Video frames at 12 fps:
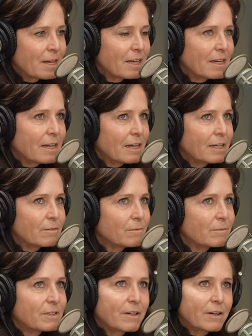And I,
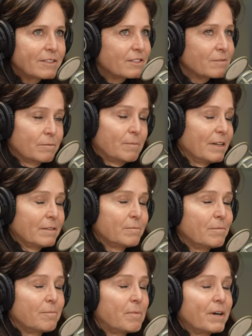you know, I just my
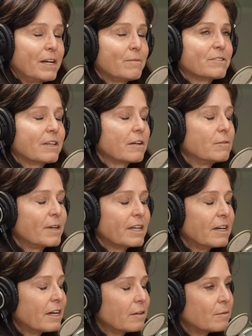brain was like, oh my
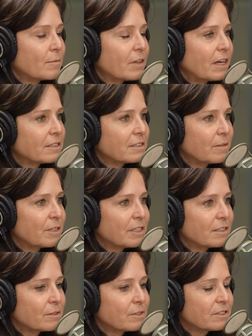god, I remember last time we
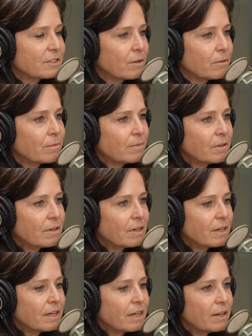did this was so
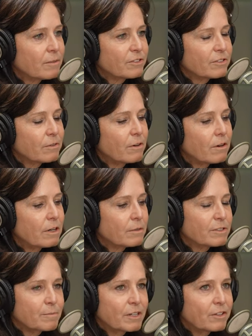yeah, it was so hard. It
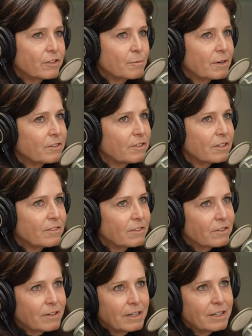was a bunch of spreadsheets
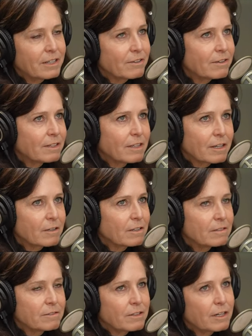and trying to integrate, like
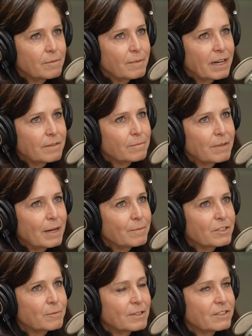try to map
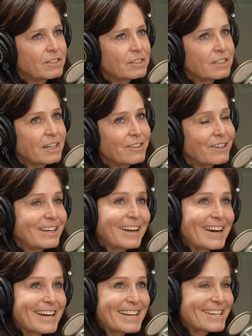map the spreadsheets together. And
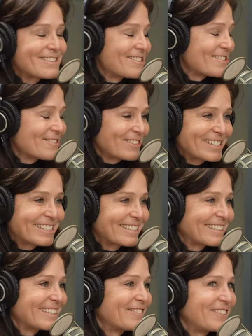I had just
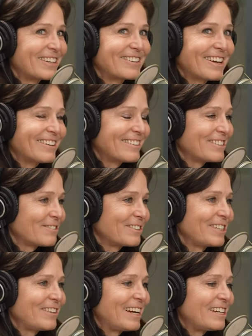recently figured out that
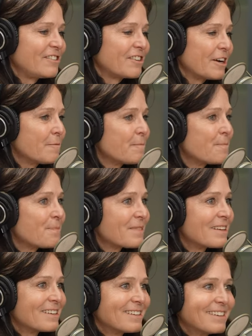Twilio had Gem,
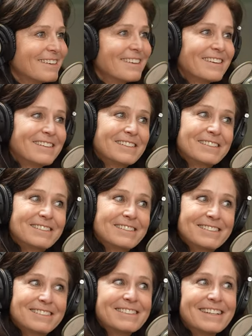
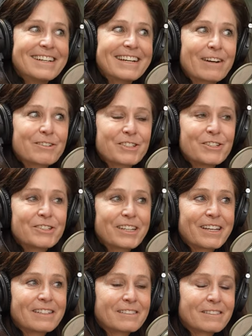no kidding. And I was using
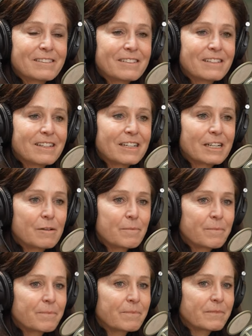it
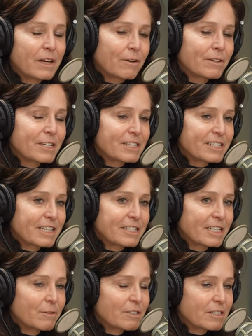um, not only to send
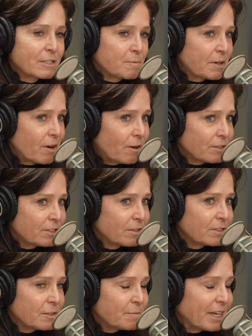sequences, but
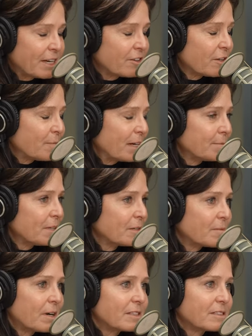also to manage the
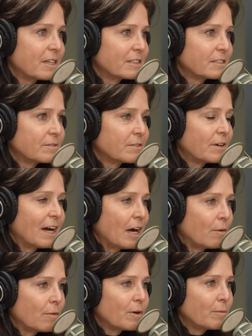pipeline process for
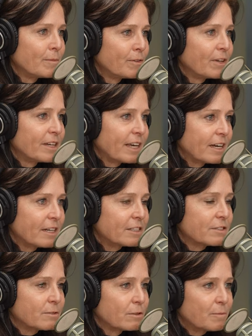how are we moving
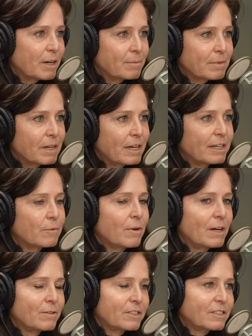candidates through the pipeline and
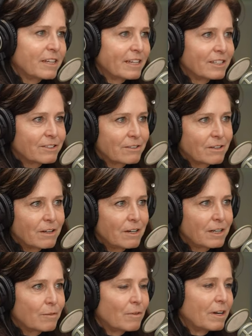why was it taking so
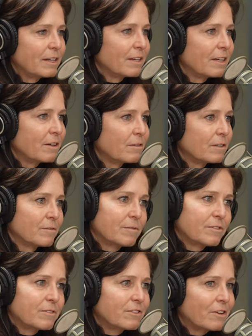long and why, you know, and
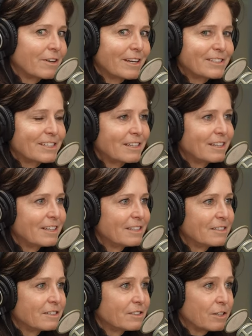starting
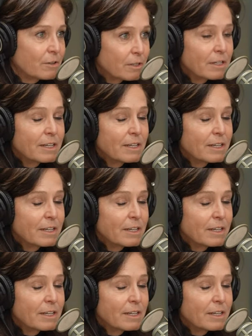SLAs. And so